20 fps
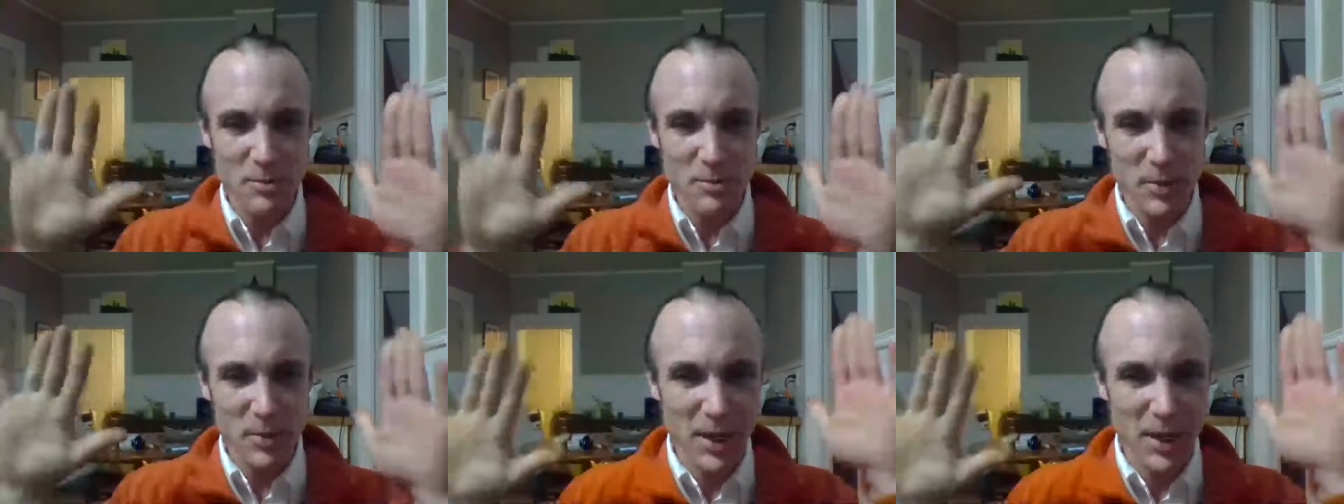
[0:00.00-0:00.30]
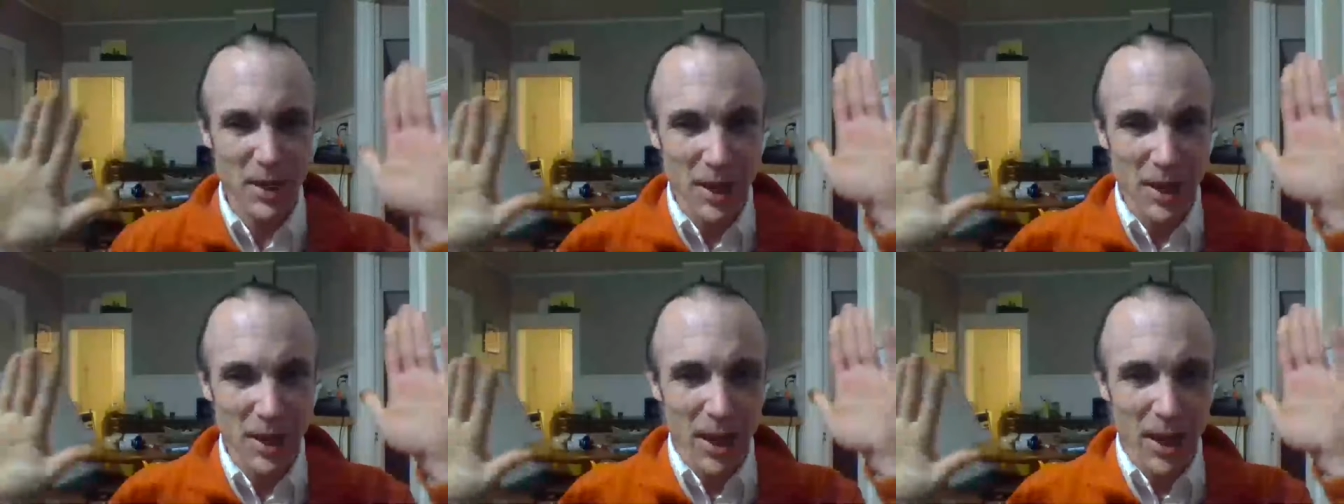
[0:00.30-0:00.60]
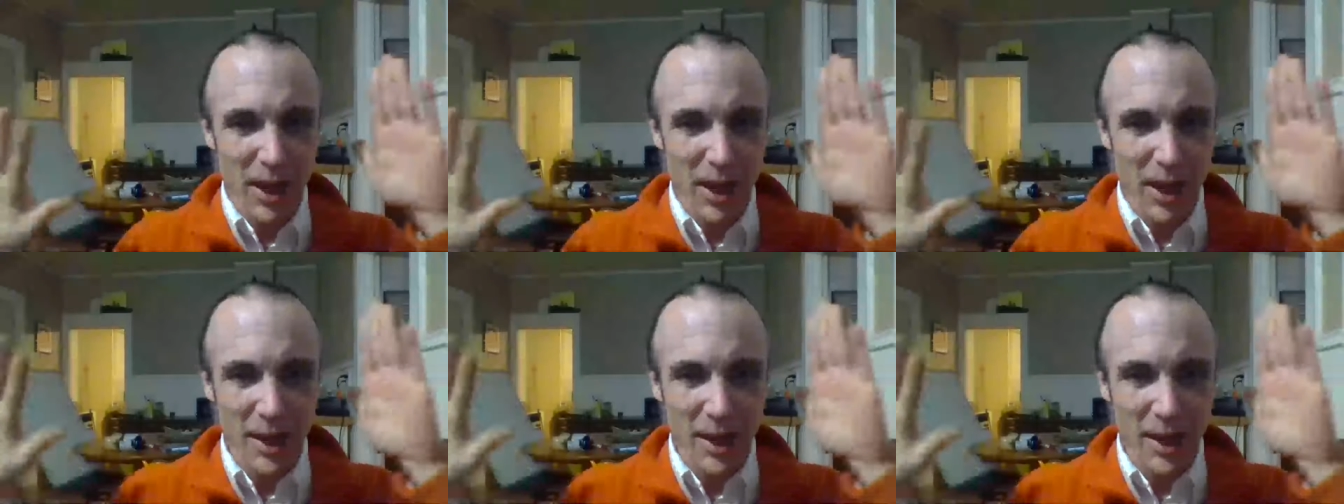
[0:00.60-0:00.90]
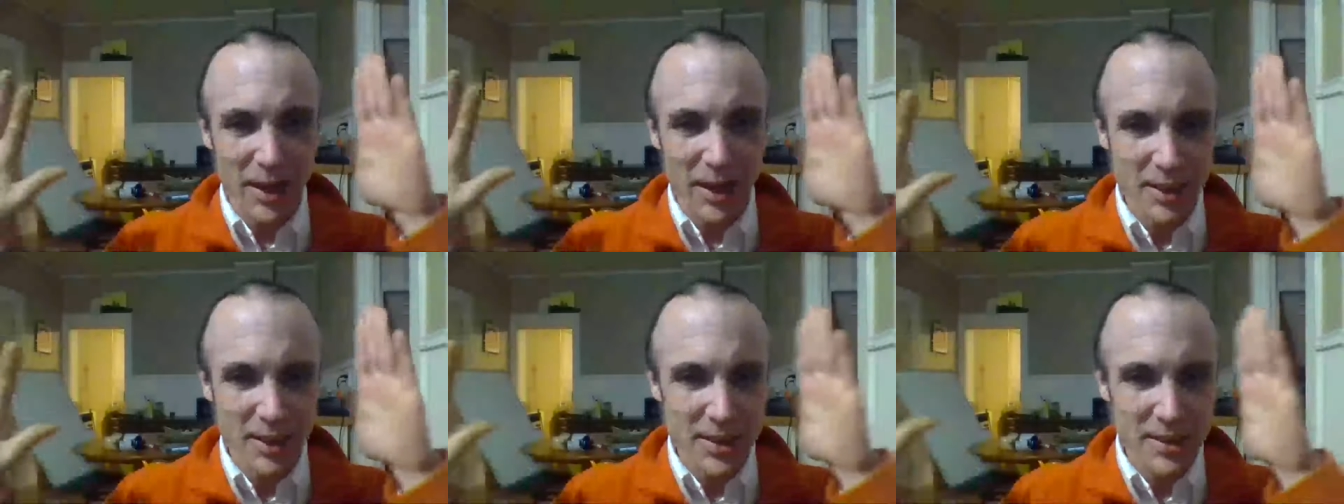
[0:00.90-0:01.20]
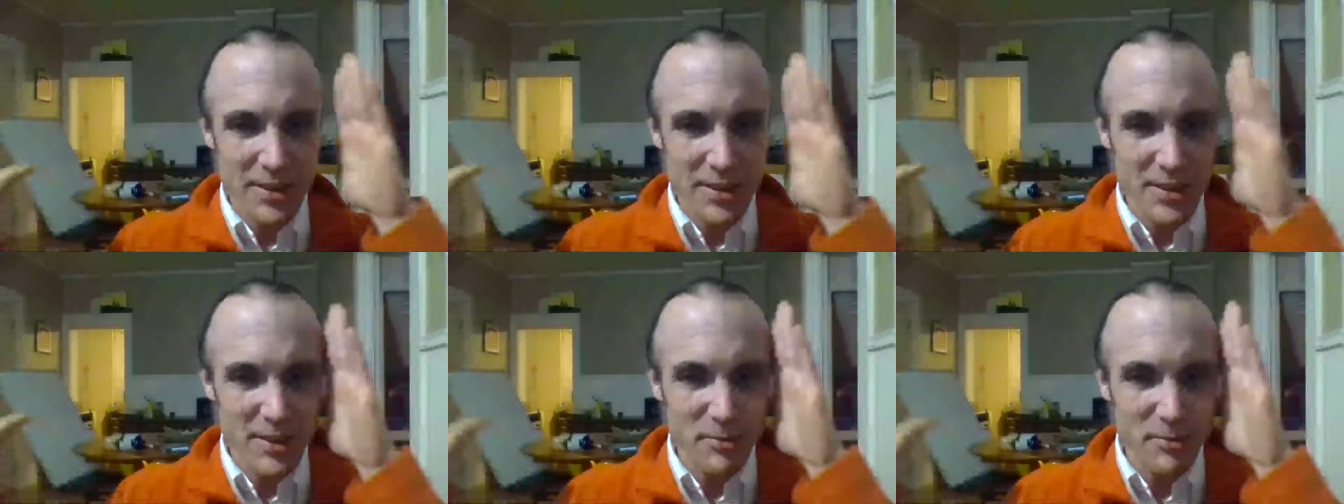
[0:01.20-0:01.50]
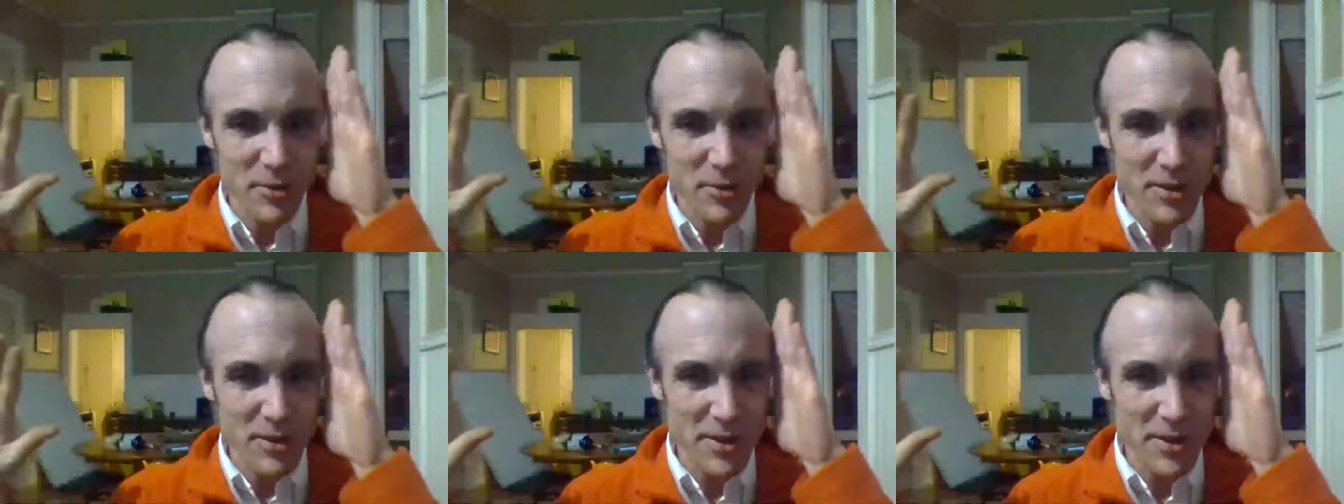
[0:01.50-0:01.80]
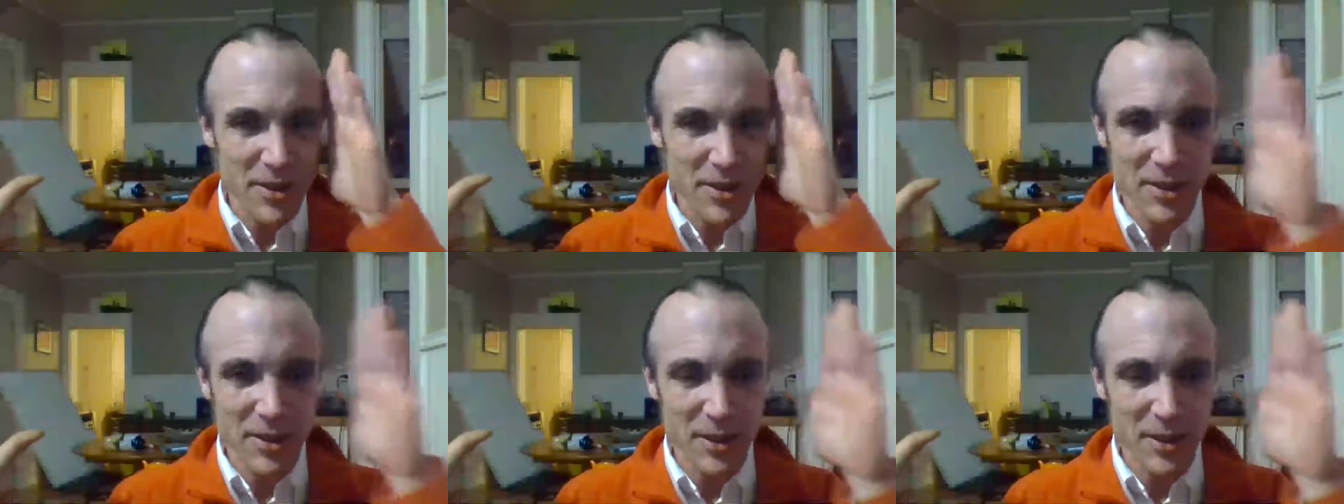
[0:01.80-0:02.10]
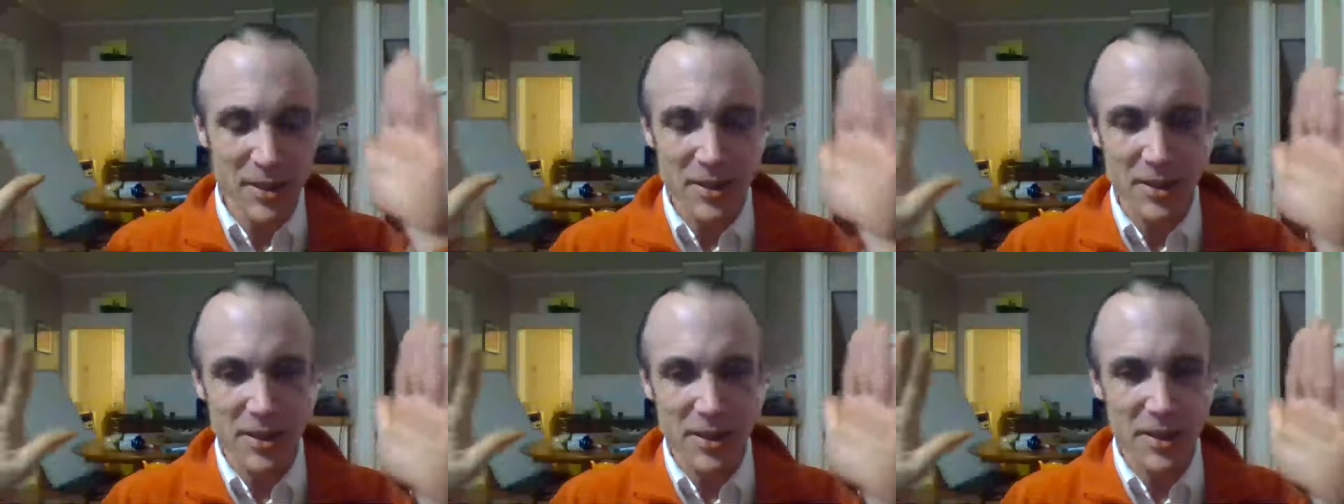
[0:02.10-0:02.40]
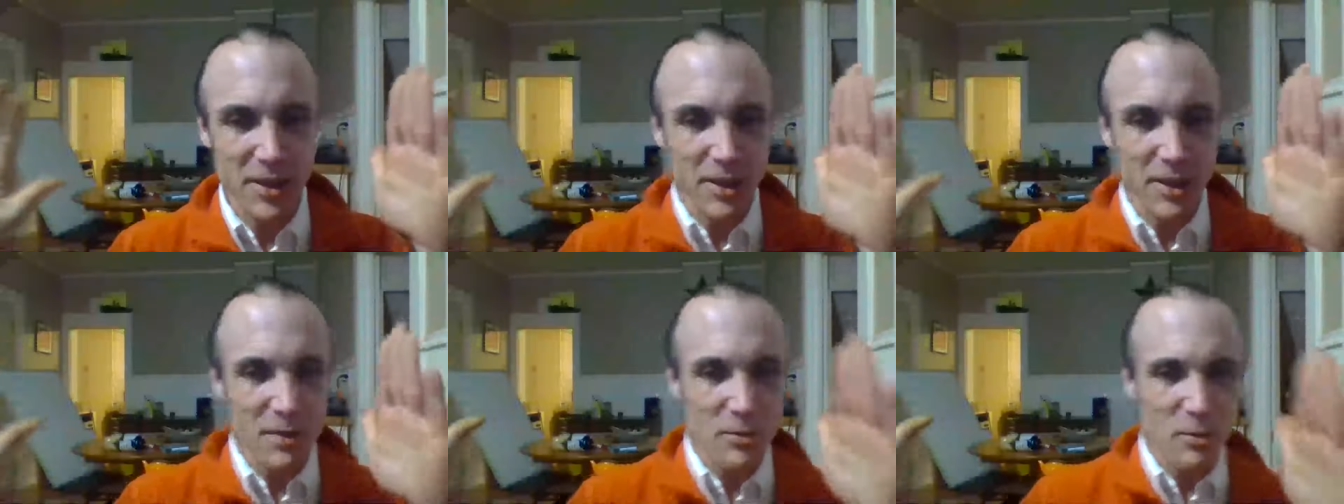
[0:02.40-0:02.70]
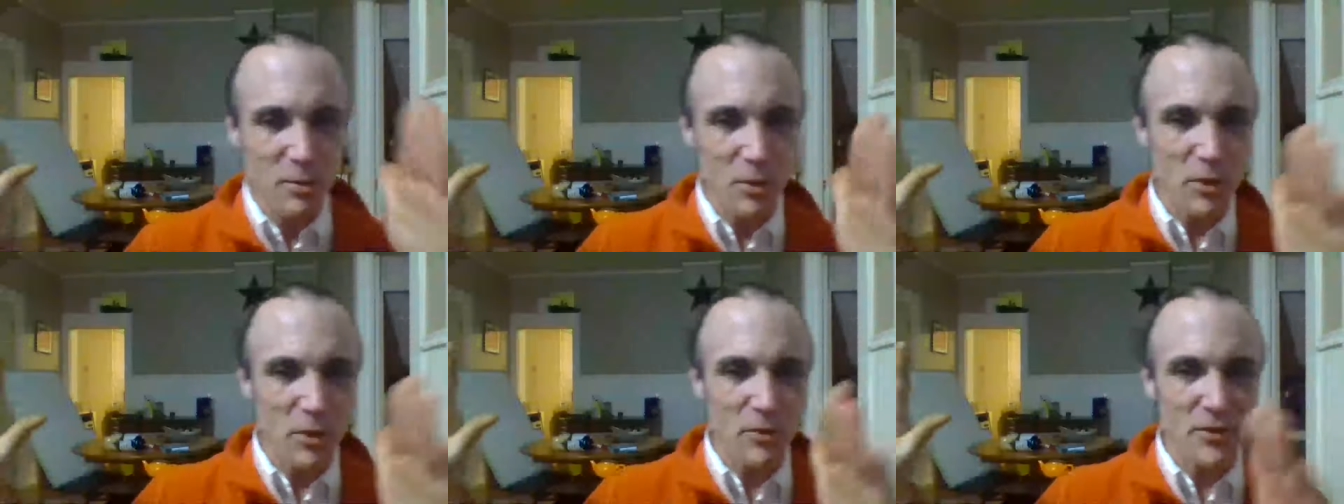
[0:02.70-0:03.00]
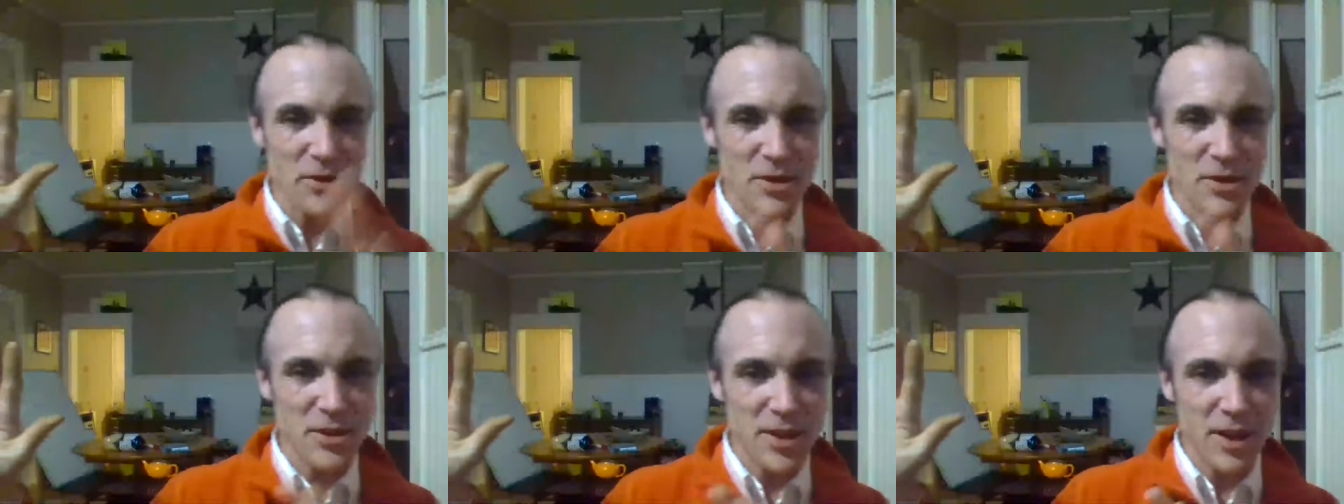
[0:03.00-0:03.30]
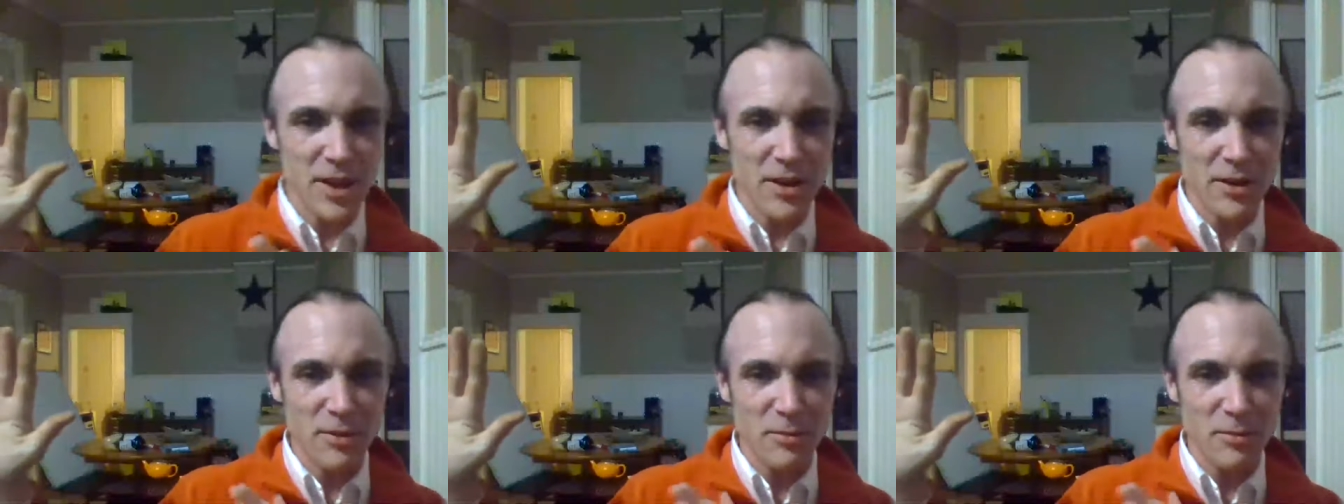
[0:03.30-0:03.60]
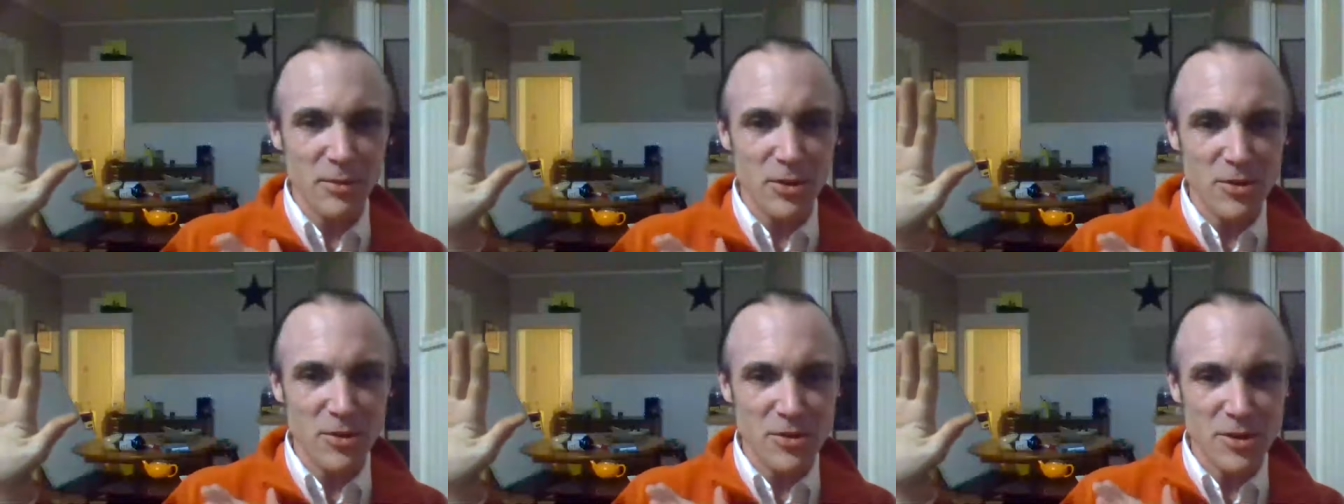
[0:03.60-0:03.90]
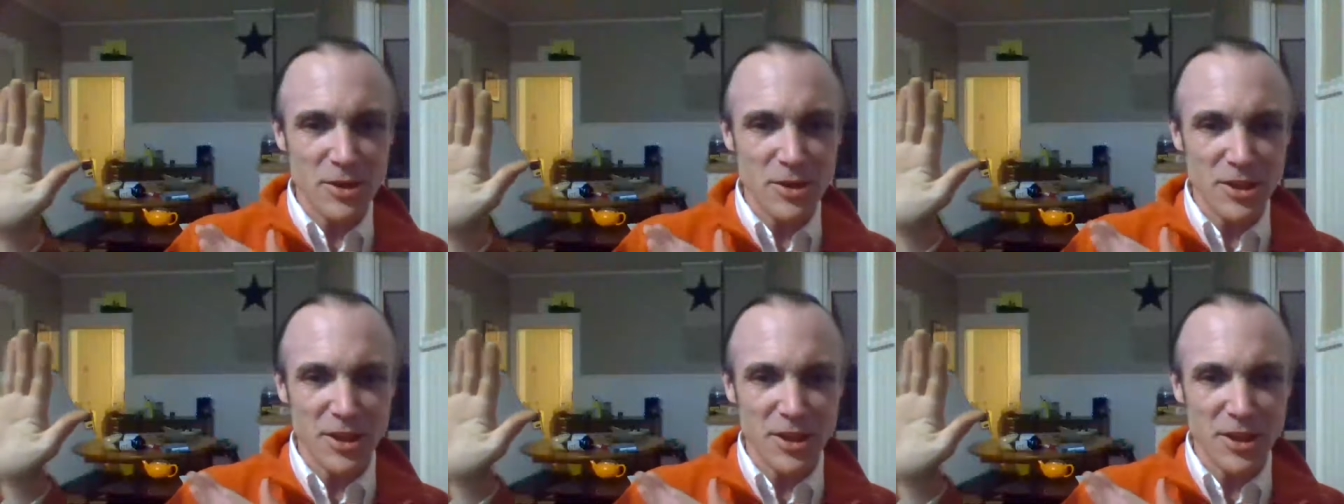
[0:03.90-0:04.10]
But I'd like to present more of a Sound of Music.